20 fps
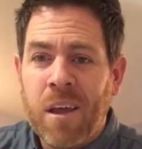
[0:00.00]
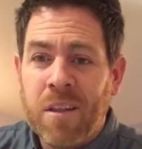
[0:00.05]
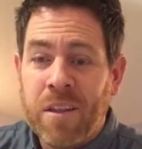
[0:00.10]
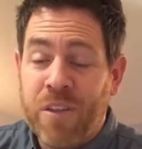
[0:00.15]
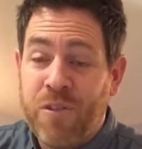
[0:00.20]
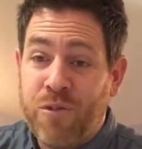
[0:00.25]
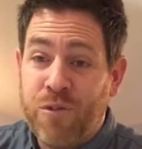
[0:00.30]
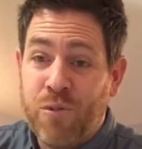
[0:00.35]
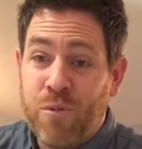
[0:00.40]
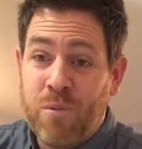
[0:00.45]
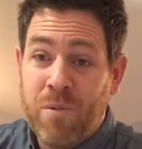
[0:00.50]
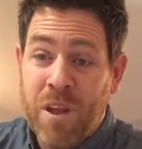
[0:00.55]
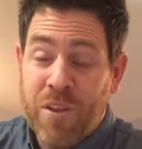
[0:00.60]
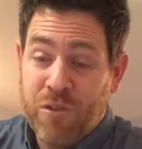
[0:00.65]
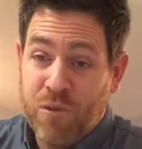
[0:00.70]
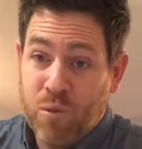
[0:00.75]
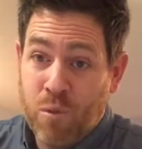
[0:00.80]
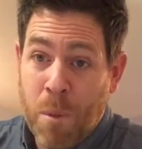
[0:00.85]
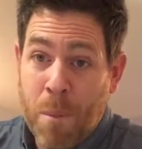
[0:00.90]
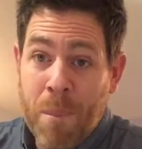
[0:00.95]

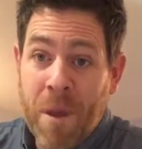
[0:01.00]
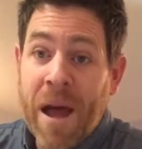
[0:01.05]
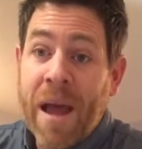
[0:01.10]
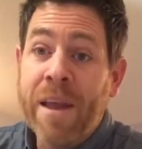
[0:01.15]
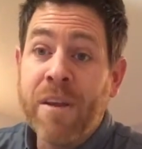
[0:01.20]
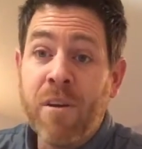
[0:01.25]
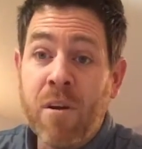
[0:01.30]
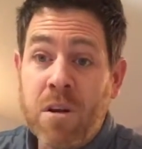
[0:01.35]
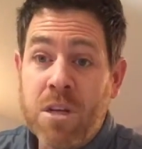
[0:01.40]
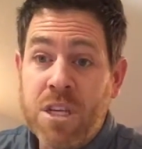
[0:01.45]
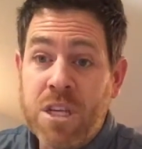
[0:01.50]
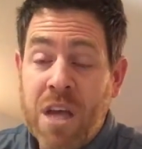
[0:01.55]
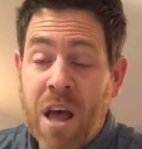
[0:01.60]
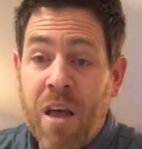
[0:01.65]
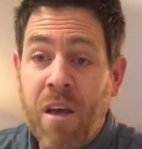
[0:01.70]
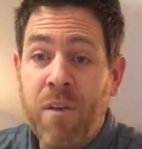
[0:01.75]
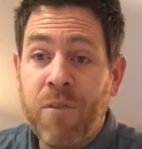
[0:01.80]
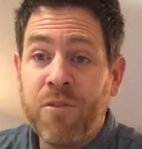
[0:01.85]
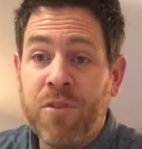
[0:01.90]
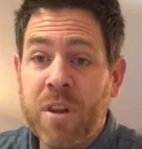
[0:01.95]
Let's remind
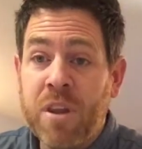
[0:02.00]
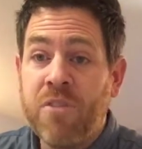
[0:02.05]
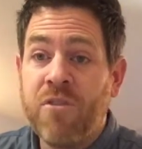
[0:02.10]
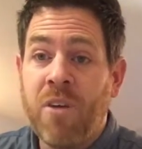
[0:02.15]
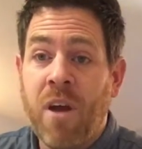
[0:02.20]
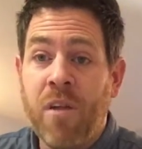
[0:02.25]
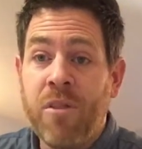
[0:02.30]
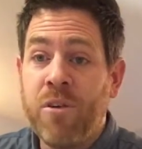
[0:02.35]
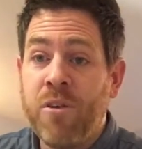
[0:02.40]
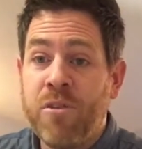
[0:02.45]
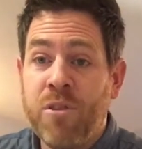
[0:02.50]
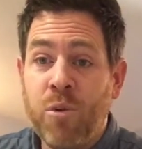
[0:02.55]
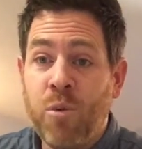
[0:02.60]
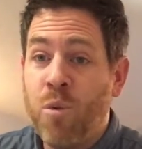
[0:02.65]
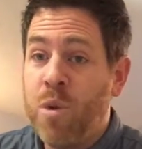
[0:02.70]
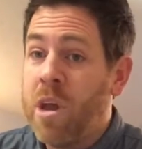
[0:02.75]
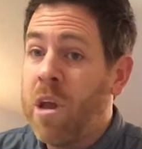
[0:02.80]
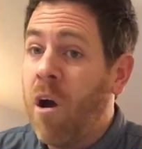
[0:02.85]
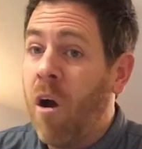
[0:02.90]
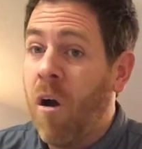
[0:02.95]
ourselves and each other that
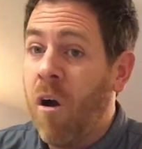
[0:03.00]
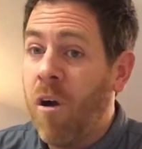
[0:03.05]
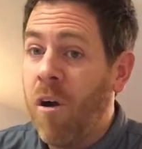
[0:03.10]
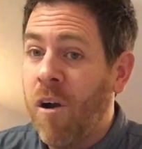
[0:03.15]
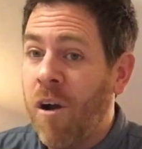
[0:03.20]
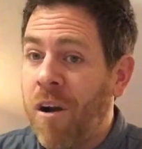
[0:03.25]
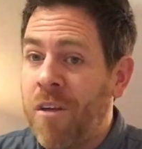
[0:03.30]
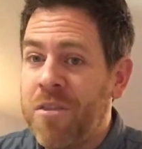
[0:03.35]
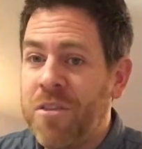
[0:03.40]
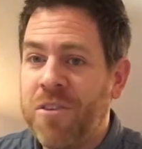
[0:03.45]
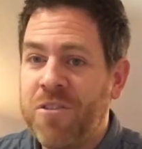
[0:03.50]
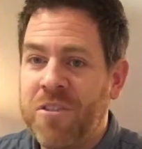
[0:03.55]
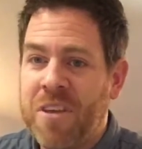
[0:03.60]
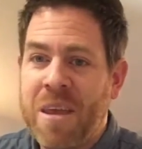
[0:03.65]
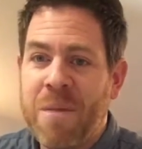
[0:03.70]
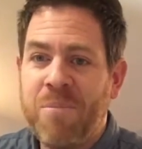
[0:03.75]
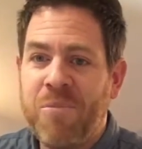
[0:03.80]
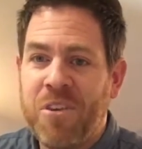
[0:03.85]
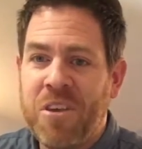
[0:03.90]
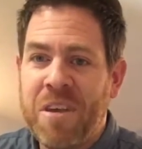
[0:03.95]
we are on the
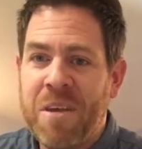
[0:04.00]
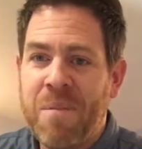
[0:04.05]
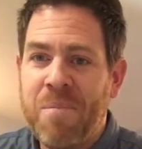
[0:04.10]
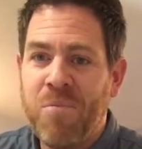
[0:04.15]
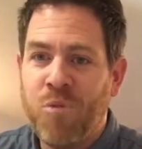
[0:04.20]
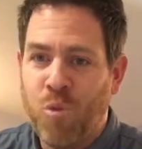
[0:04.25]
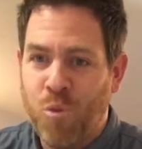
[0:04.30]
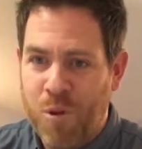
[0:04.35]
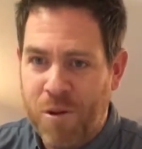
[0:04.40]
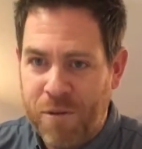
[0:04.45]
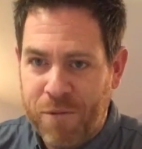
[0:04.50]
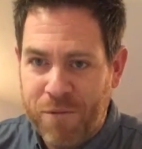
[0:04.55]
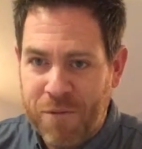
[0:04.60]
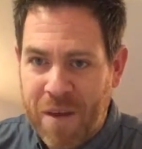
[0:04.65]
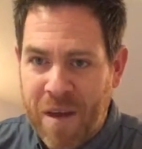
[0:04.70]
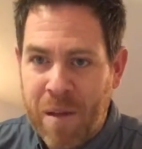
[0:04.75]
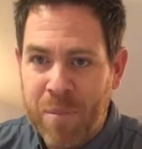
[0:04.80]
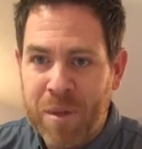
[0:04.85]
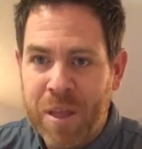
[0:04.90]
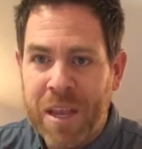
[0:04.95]
same team. We're in a
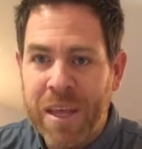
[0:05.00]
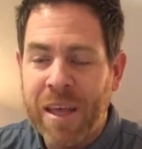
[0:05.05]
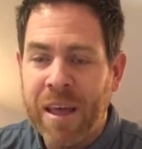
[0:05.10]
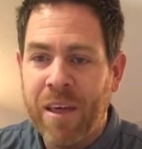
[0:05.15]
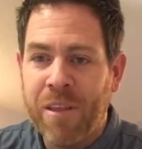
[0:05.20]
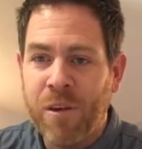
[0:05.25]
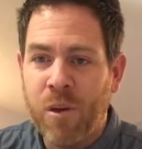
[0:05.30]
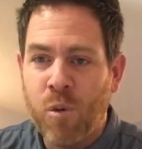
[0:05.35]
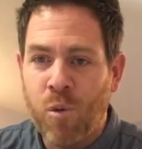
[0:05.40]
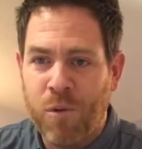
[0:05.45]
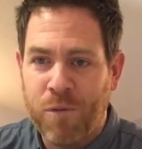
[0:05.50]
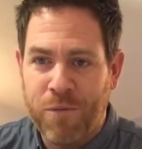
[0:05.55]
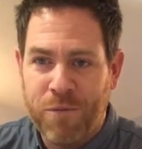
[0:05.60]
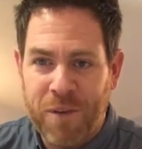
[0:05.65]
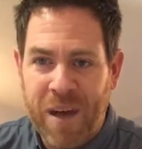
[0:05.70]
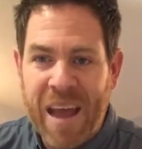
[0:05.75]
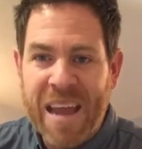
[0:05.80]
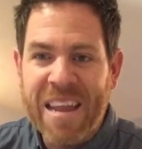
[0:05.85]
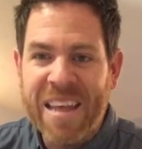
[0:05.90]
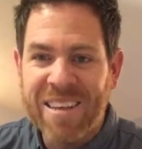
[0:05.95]
family together. We're
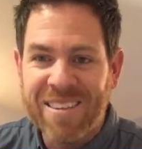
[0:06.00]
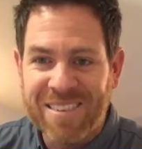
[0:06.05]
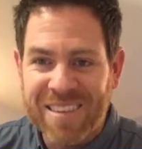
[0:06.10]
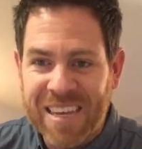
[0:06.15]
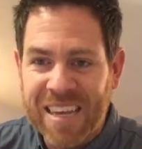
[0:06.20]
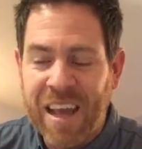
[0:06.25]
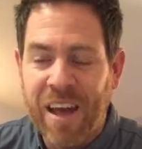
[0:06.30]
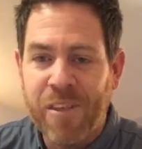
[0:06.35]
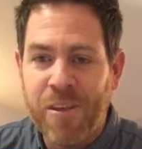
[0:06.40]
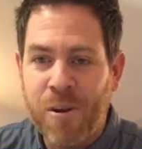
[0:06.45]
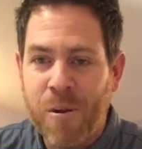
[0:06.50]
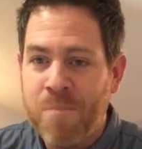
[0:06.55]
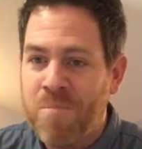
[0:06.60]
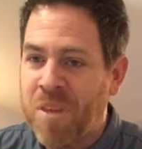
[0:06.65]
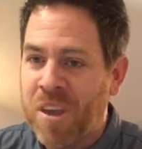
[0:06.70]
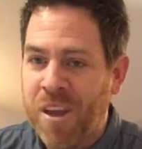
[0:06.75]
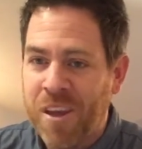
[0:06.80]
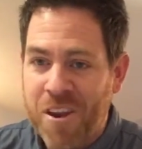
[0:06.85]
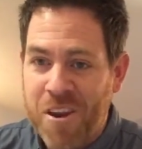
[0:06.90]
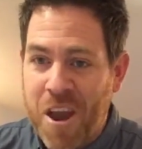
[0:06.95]
fighting together,
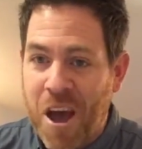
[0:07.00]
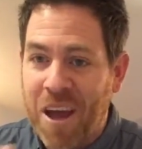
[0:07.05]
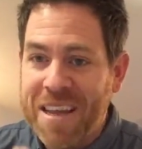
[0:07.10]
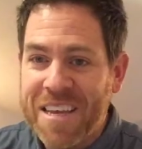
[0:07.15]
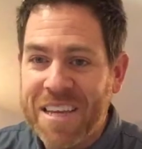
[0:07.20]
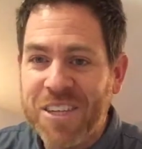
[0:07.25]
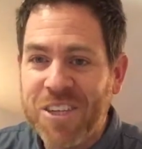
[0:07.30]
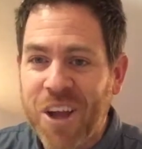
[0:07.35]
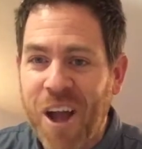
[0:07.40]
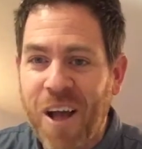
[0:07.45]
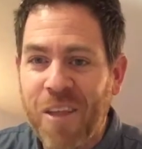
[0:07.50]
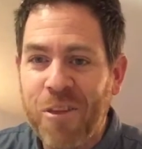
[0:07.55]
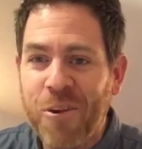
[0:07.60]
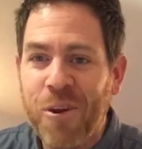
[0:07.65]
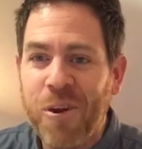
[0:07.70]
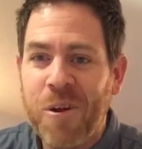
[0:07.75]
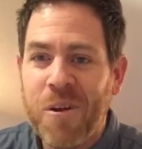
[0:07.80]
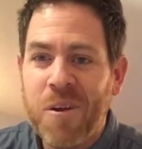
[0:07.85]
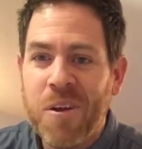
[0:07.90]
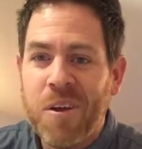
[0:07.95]
not each
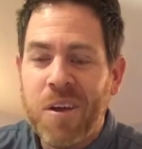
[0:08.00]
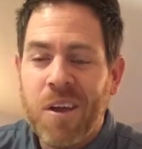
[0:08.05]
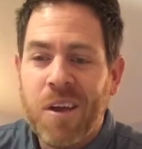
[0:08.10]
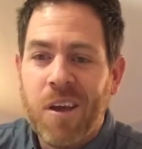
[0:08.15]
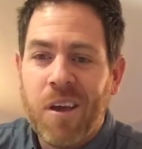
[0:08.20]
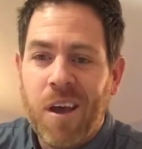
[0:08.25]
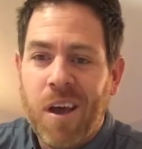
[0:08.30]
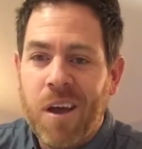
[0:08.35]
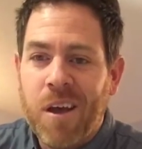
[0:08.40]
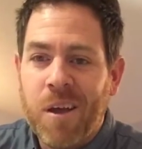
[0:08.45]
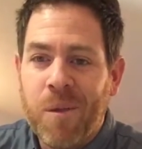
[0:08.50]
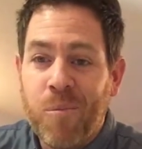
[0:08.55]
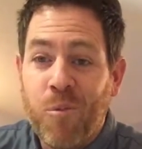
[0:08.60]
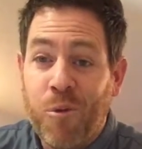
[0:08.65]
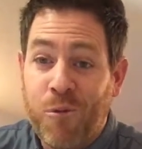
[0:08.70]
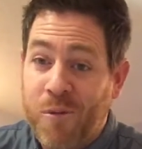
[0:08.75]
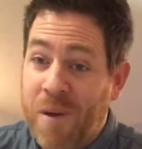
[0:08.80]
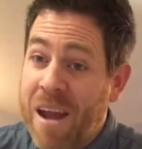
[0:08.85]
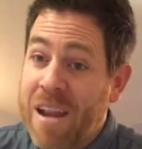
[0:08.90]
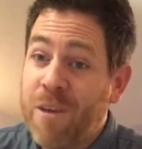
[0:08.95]
other.
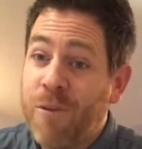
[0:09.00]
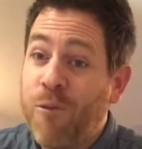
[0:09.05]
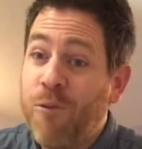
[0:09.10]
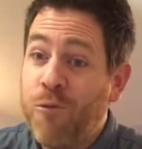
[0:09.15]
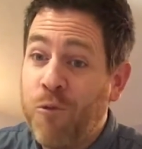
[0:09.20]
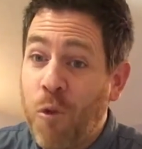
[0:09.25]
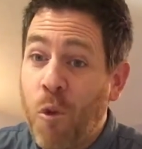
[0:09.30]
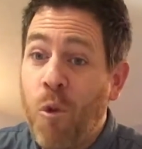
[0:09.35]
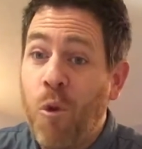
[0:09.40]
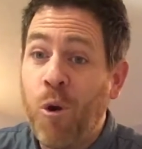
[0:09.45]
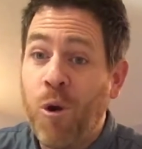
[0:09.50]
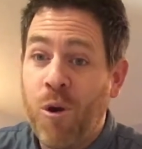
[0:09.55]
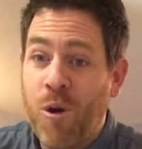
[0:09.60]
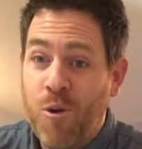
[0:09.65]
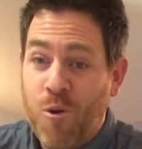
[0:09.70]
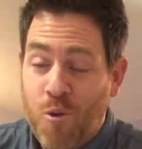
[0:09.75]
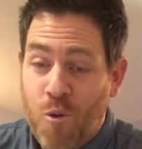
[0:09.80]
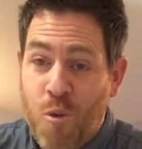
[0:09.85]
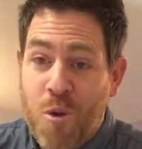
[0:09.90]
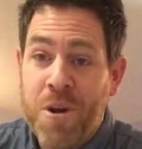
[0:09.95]
We're fighting for
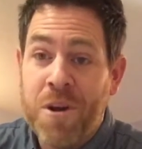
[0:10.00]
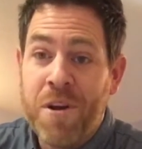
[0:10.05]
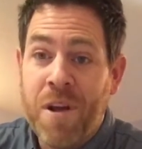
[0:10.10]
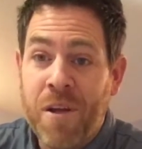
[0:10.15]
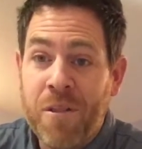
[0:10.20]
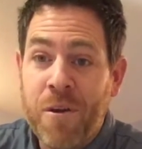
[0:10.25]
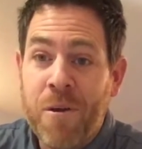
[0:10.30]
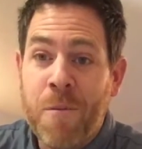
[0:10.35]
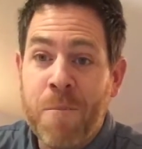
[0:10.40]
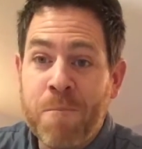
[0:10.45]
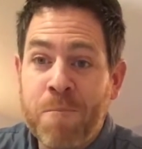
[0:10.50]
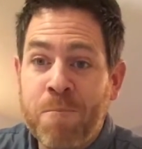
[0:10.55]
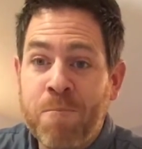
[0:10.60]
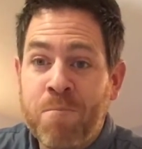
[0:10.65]
one another.